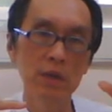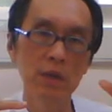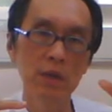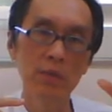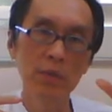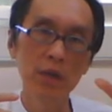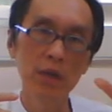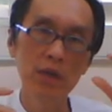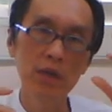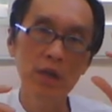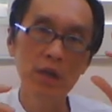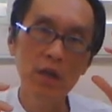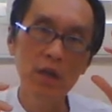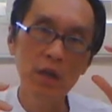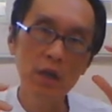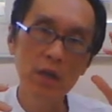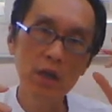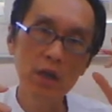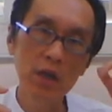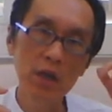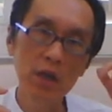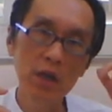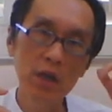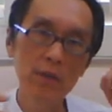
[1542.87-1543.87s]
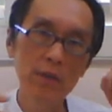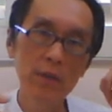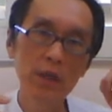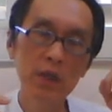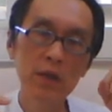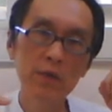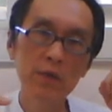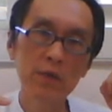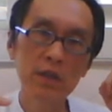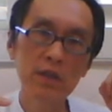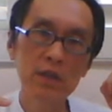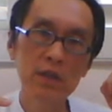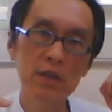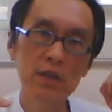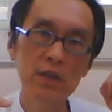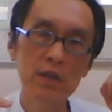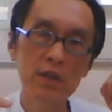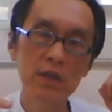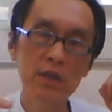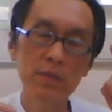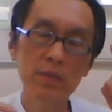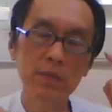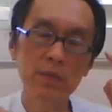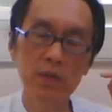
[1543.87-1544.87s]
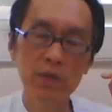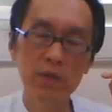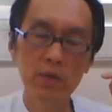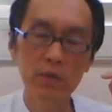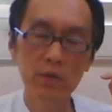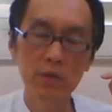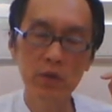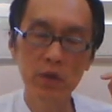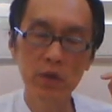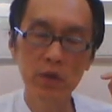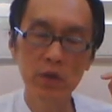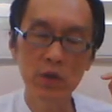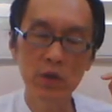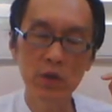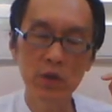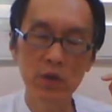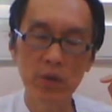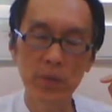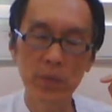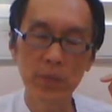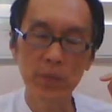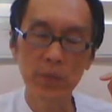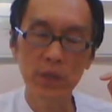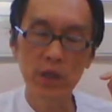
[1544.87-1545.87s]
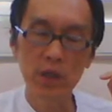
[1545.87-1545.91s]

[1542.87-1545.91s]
meaning your nervous systems, your